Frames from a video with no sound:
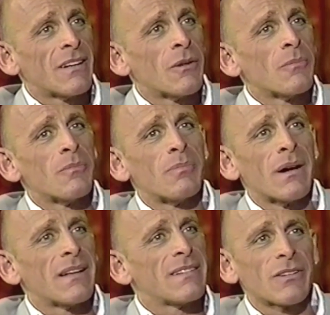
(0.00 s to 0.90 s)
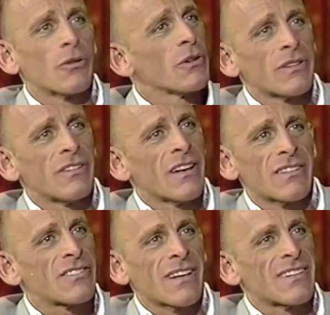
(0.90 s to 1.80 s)
but the girl did
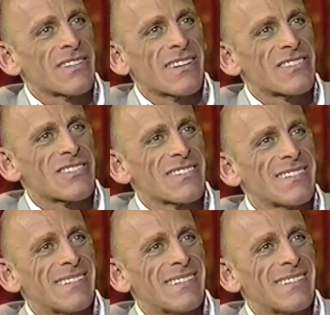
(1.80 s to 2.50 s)
not stay in touch.